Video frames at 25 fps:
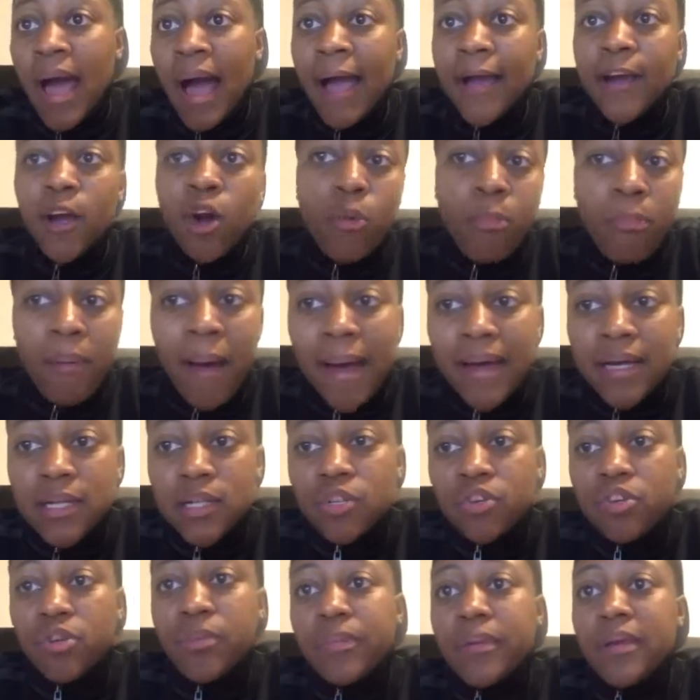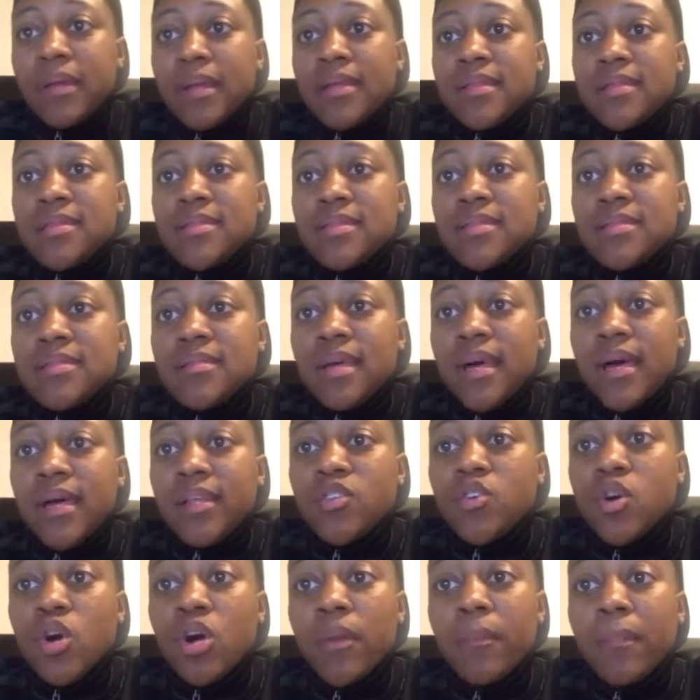I go back a little bit
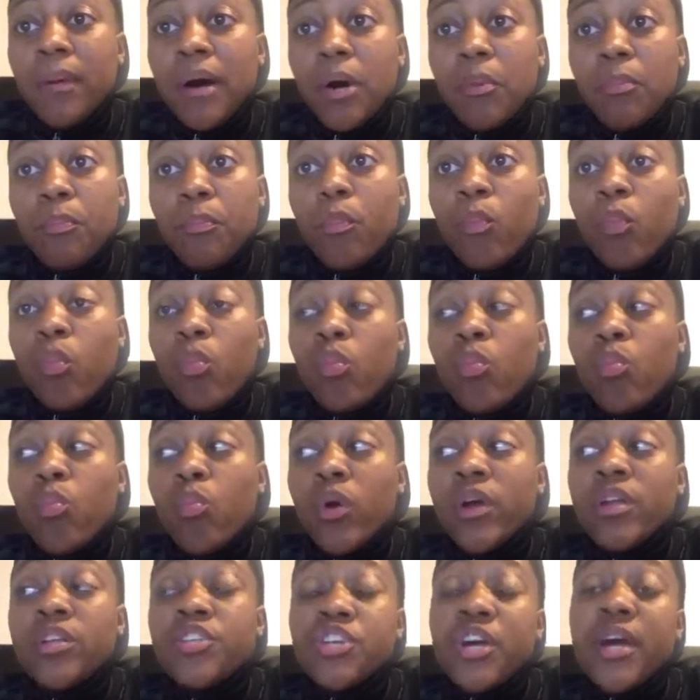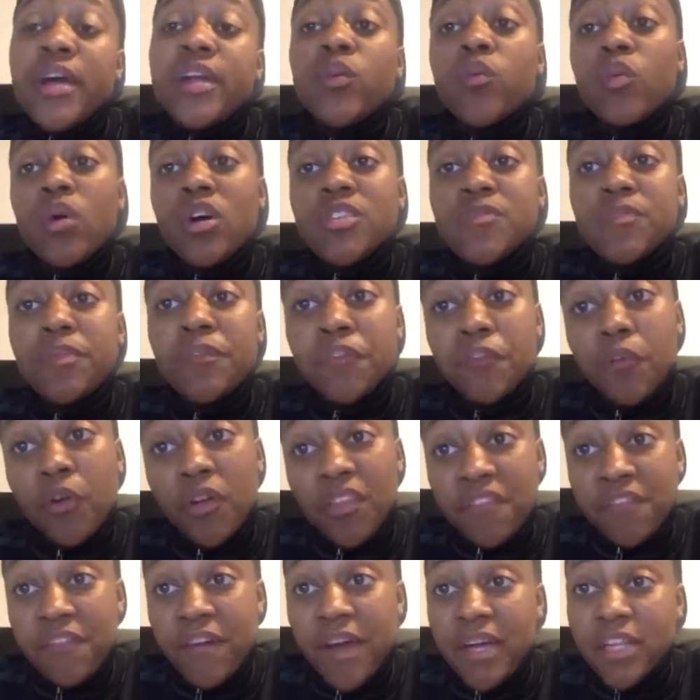and talk about what China was
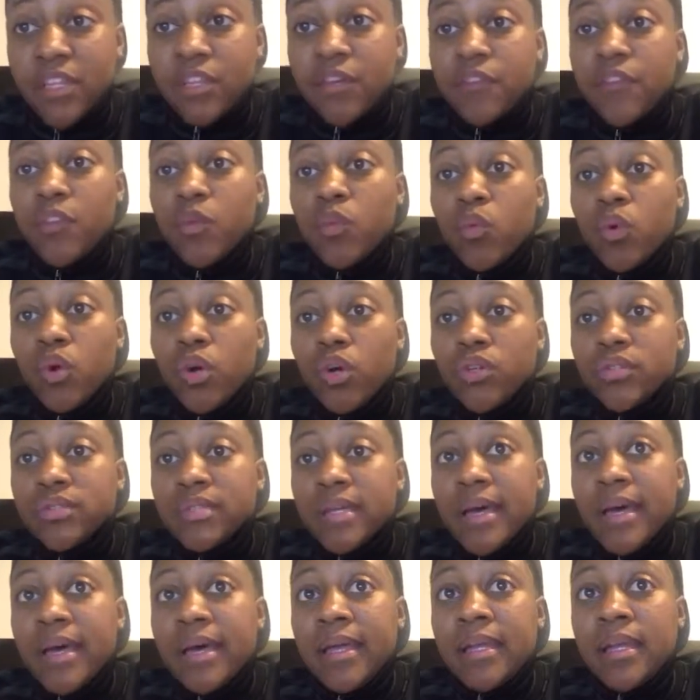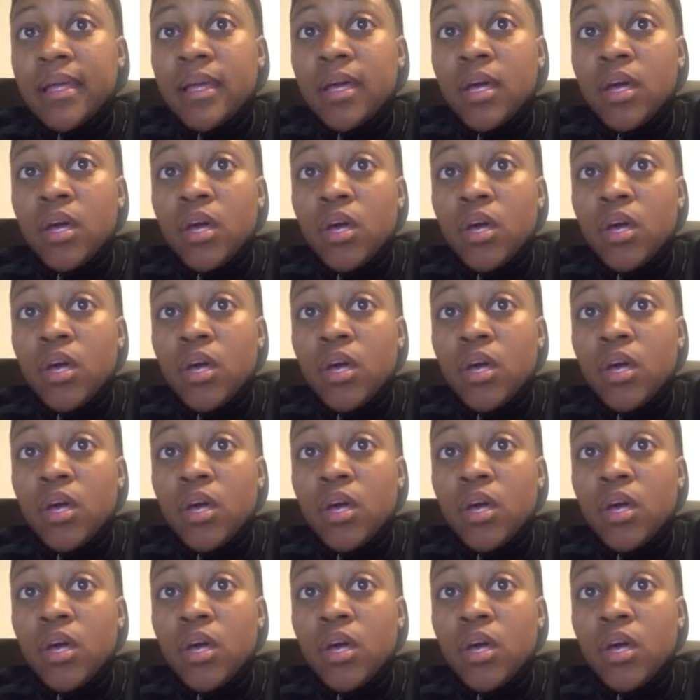before the factory of the world and